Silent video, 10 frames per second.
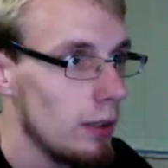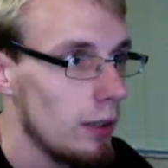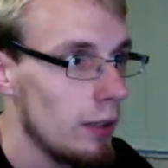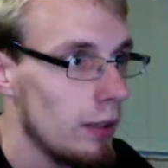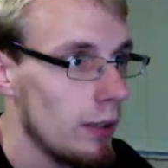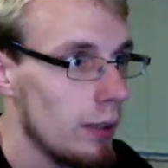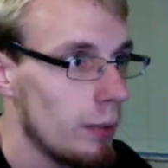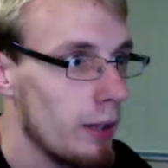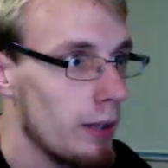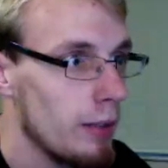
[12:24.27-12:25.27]
And then I'm
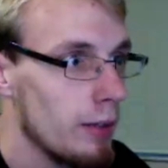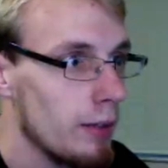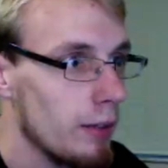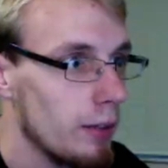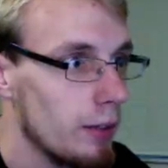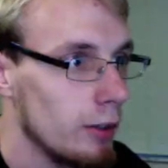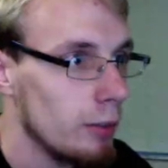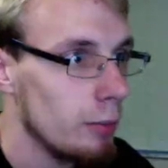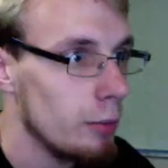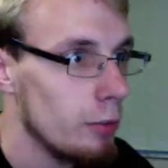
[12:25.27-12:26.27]
getting a little
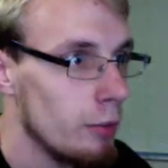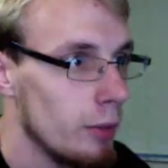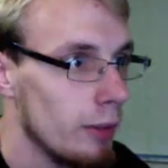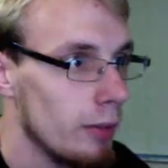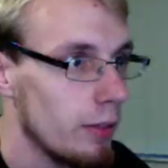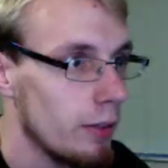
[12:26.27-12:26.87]
movement,